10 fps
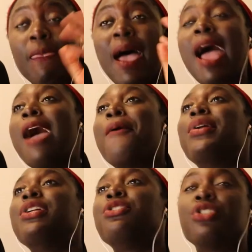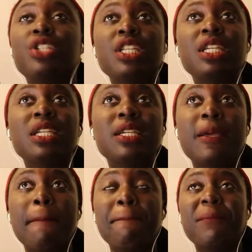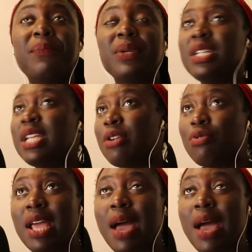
I wanted to see Brittany and Ray.